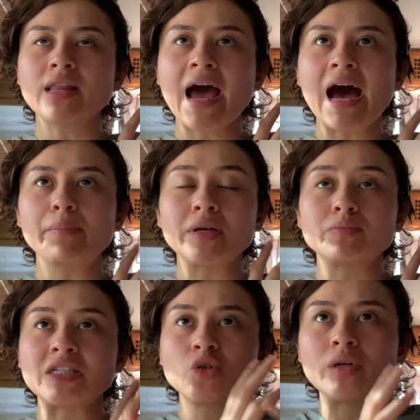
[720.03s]
that happened
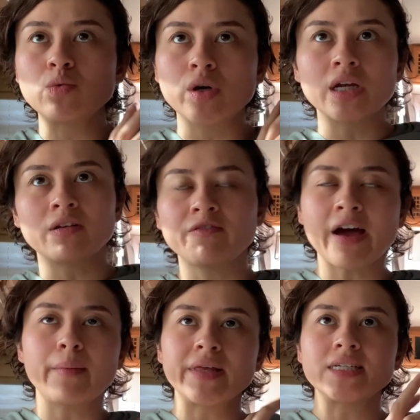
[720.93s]
between work and
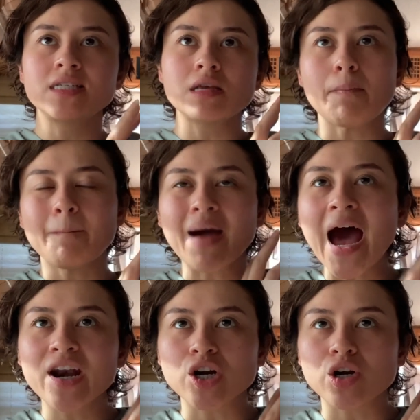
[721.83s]
family, it doesn't
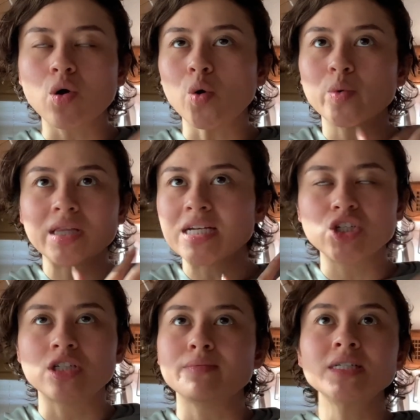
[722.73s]
matter, or
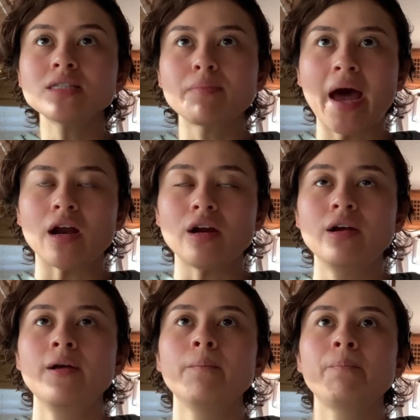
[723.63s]
relationship, it doesn't matter.
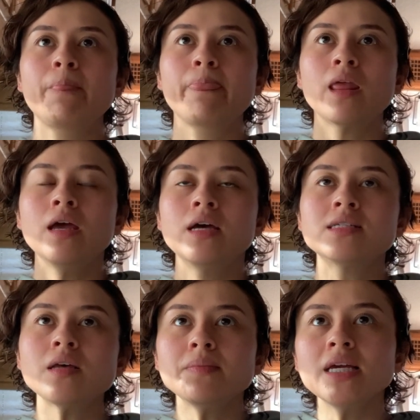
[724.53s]

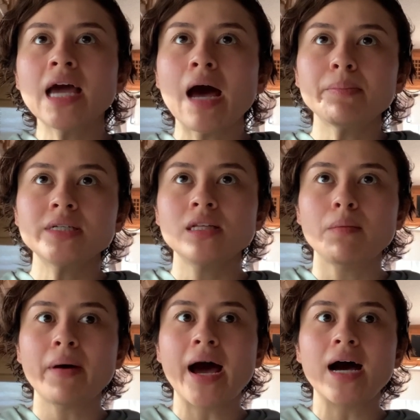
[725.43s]
Something happened in the
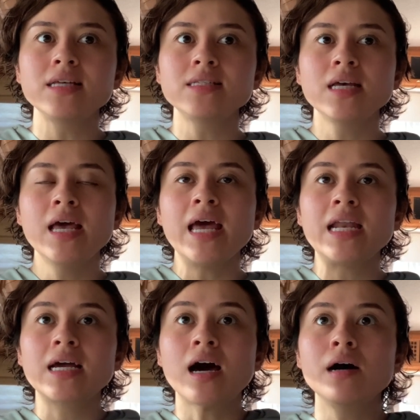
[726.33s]
past and
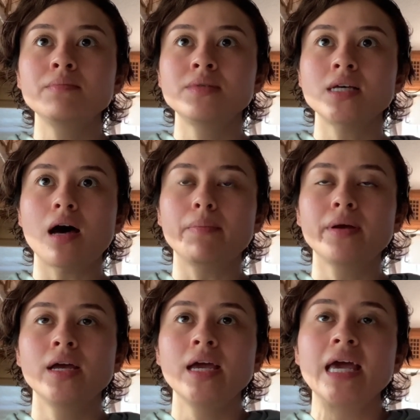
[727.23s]
it comes up,
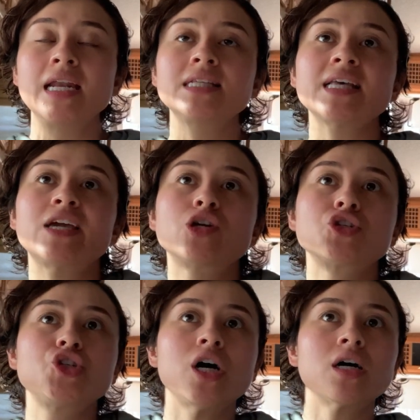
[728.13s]
and it's like you're
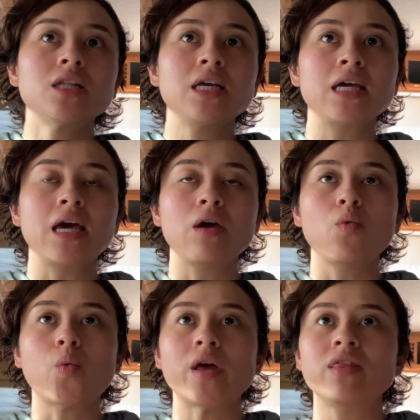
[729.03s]
juggling it
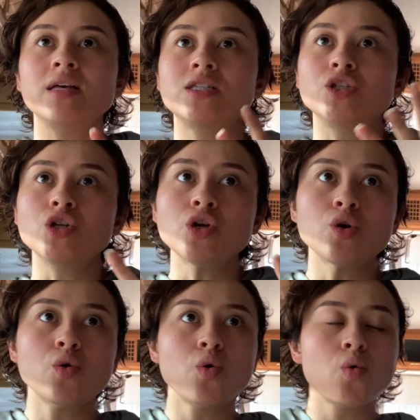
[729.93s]
with this
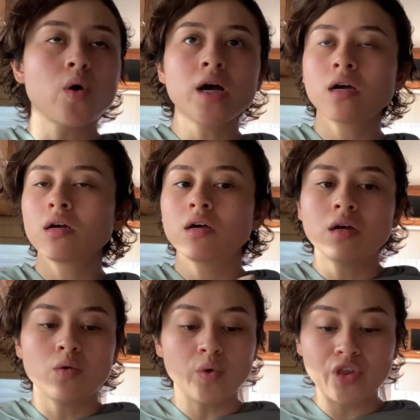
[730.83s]
new,
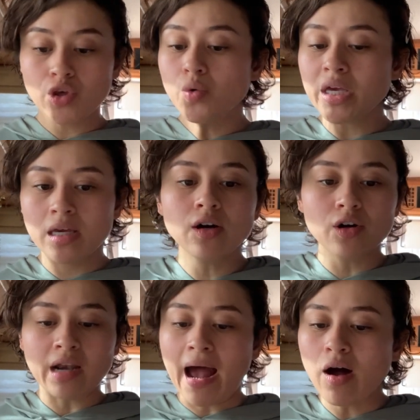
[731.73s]
with you here
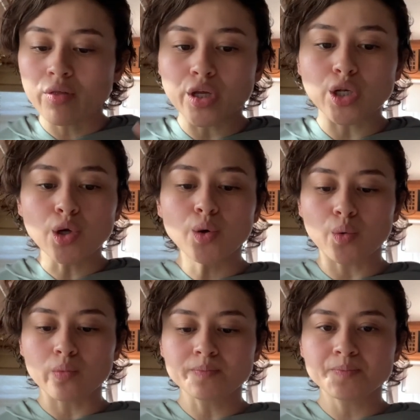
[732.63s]
now, the new.